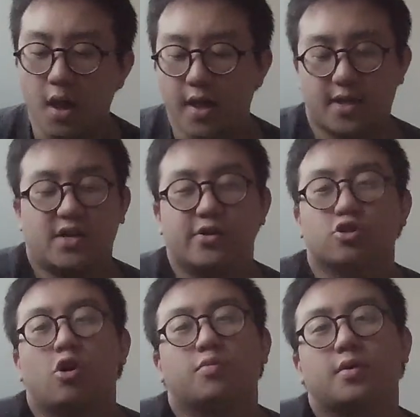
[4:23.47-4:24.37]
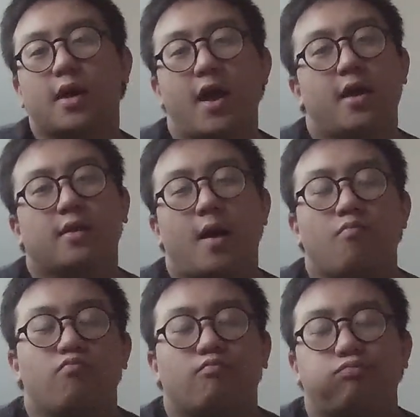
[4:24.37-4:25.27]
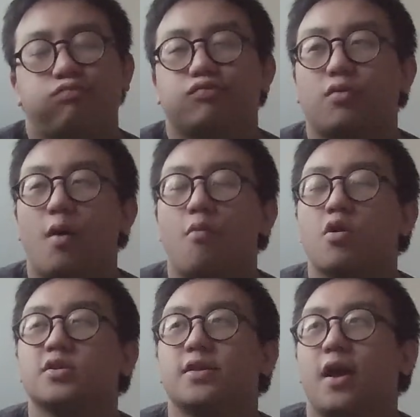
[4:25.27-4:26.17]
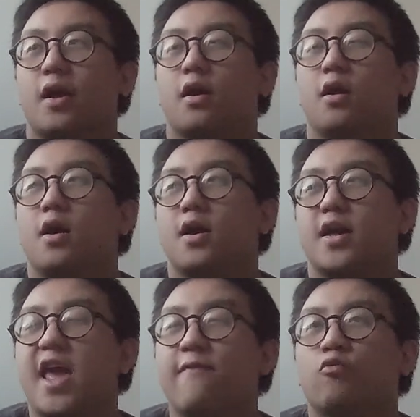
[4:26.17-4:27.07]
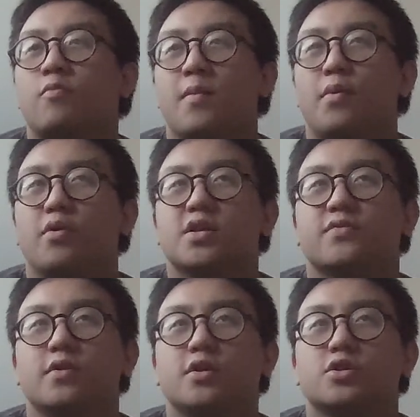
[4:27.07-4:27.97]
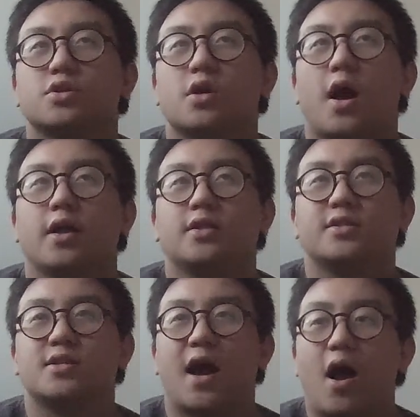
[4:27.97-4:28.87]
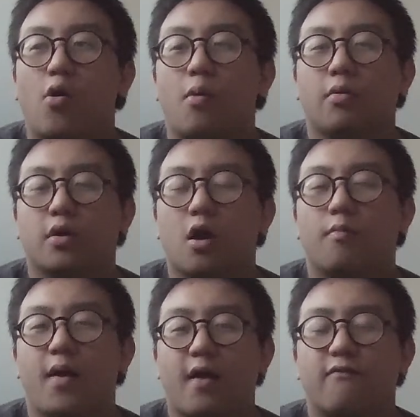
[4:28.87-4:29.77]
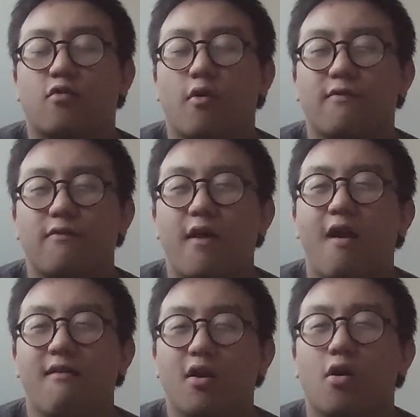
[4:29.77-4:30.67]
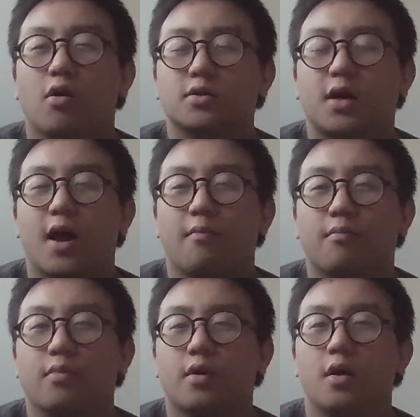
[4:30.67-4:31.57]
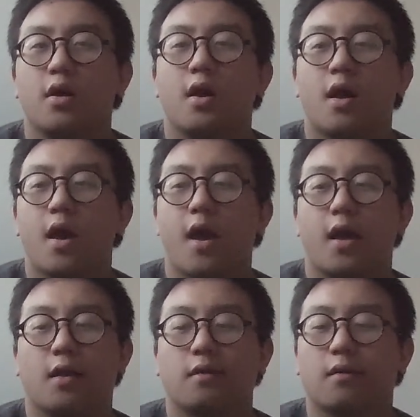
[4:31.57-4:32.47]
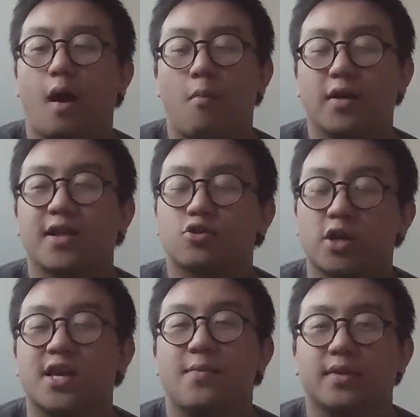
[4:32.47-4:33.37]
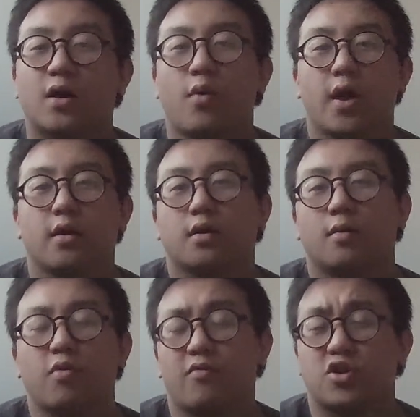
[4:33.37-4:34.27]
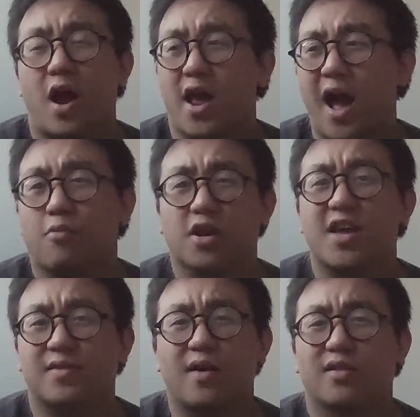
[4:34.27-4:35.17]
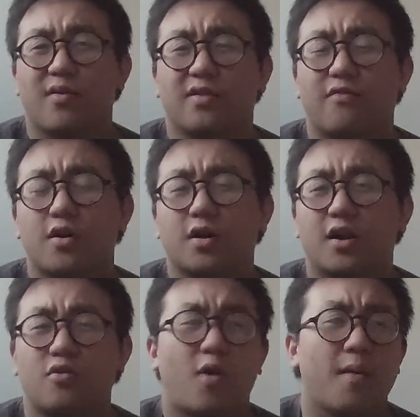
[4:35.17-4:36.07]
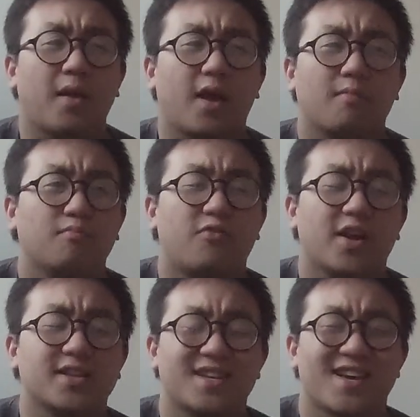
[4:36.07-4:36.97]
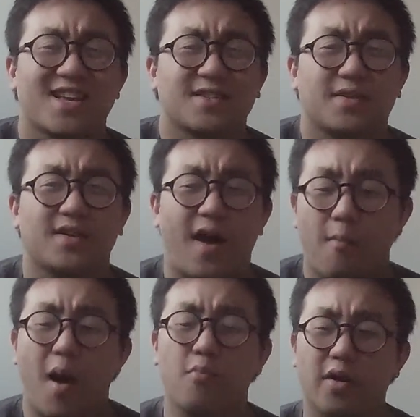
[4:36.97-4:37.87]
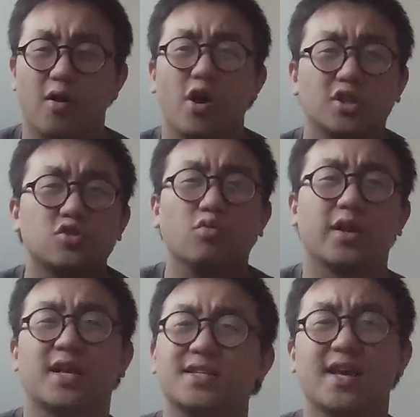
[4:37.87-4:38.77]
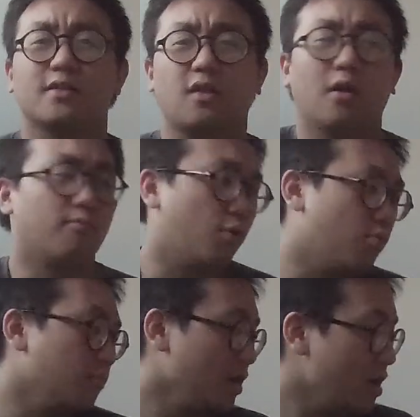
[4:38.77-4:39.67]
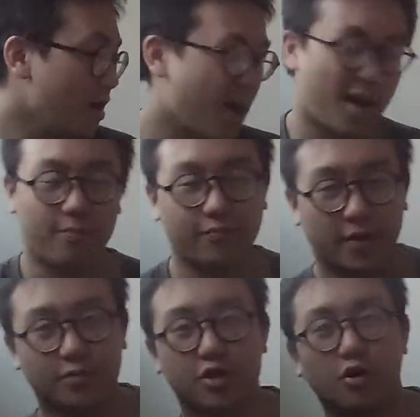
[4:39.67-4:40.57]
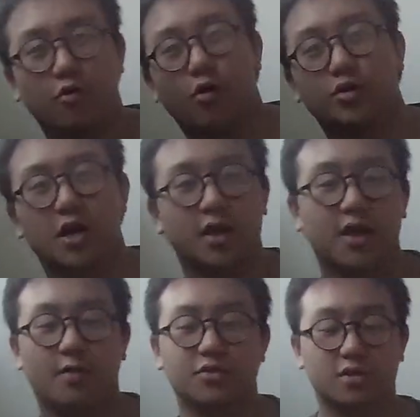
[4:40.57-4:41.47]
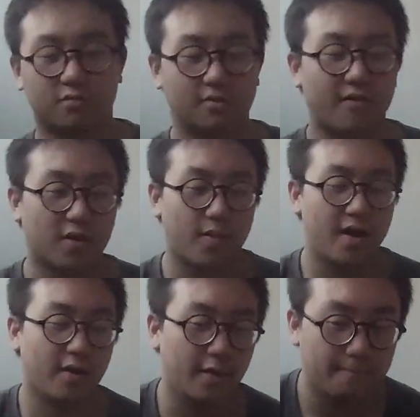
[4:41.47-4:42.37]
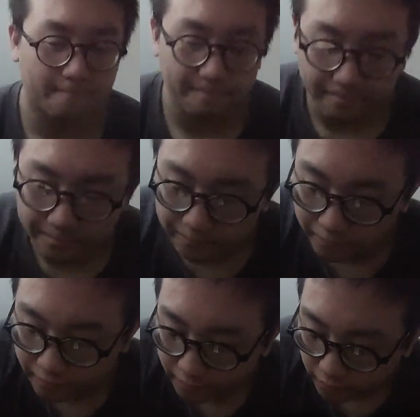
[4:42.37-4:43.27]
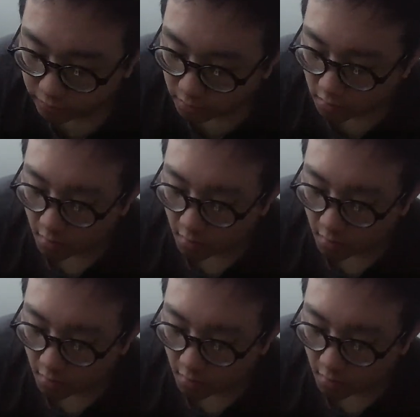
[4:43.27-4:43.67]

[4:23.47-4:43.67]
That's how I stopped. And I'm honestly, like, even when my buildings finish, I doubt I'm gonna come back for a very long time. And I'm gonna try to keep it that way. I'm not gonna try. I am gonna keep that way. The fuck? I don't know why I'm like I'm fucking second guessing myself. I'm not gonna uninstall it. That's it. Done. Boom. And I'm just gonna go cold turkey. I'm just never gonna play it again.